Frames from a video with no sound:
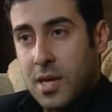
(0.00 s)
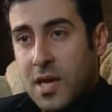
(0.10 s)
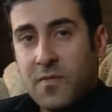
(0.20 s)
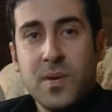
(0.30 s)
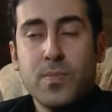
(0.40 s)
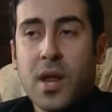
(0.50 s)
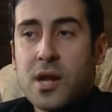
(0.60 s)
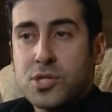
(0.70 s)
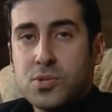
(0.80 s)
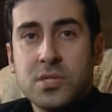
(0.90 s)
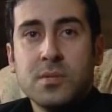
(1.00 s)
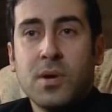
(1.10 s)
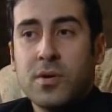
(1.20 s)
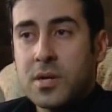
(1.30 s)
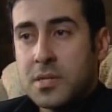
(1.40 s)
If people are shooting
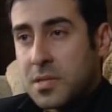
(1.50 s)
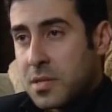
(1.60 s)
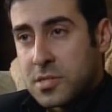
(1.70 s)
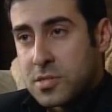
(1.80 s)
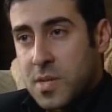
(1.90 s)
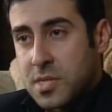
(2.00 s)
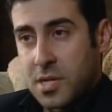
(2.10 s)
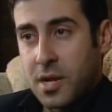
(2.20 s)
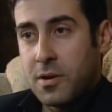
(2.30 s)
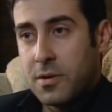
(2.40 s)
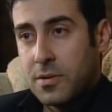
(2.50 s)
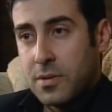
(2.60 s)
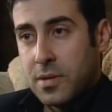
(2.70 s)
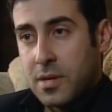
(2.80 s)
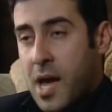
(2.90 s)
Moroccans in the streets here,
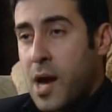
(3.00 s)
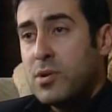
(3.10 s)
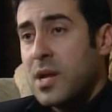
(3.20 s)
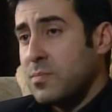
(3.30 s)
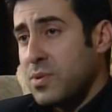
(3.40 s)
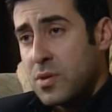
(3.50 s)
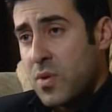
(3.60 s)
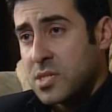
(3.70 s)
I will not be the one